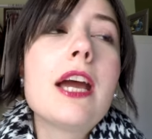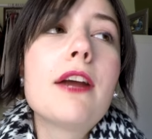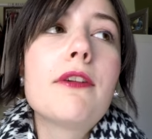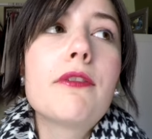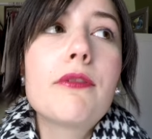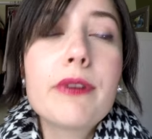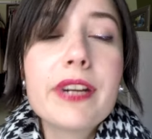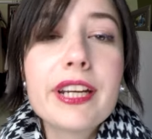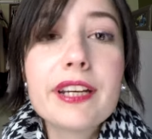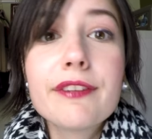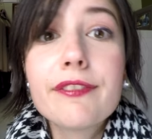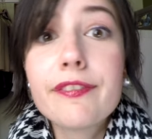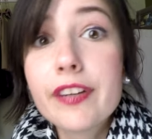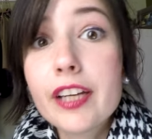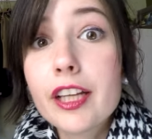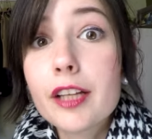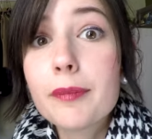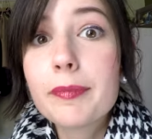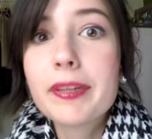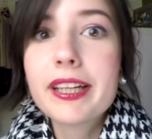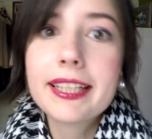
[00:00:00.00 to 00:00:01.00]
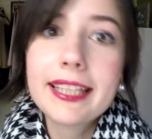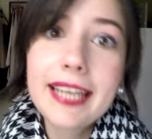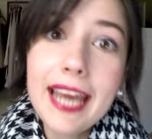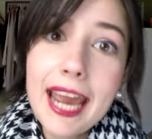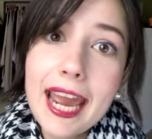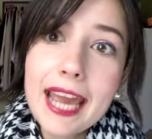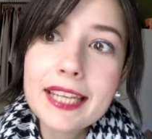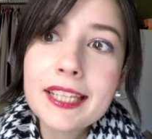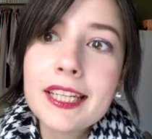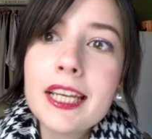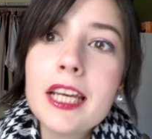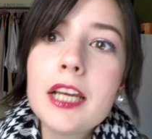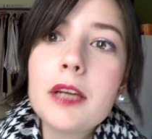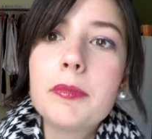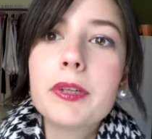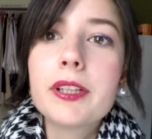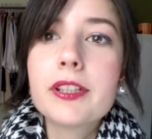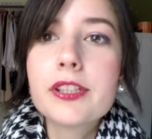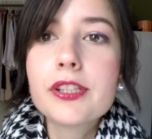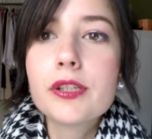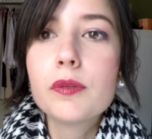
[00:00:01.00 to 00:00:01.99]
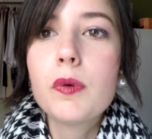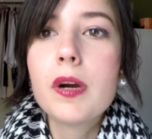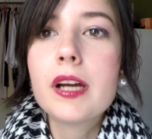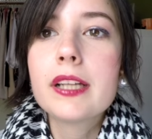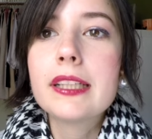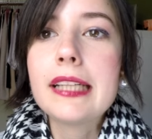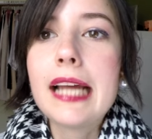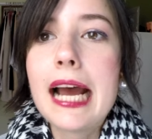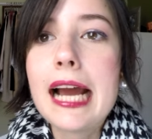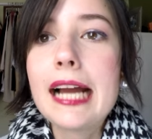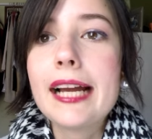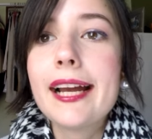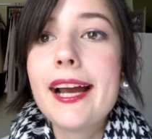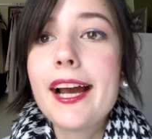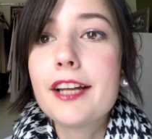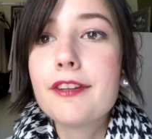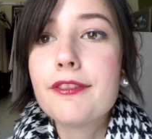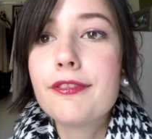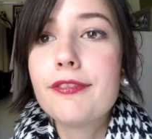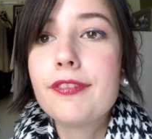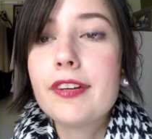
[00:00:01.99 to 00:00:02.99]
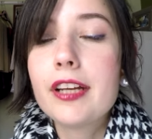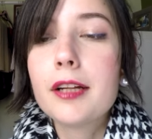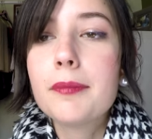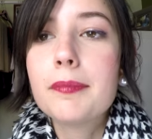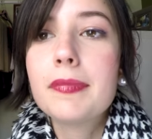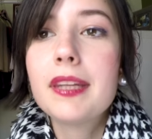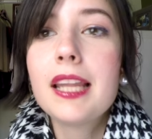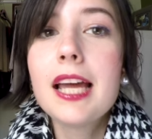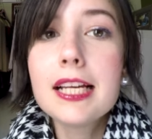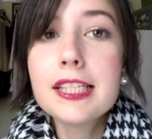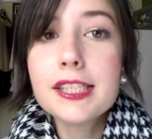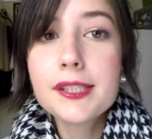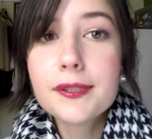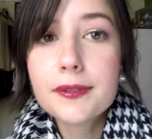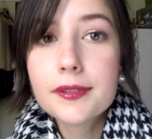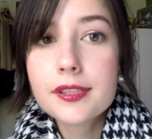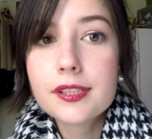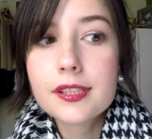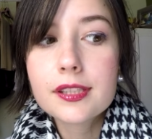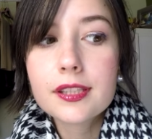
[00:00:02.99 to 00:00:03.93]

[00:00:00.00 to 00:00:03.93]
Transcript: refilm again because the one that I had filmed last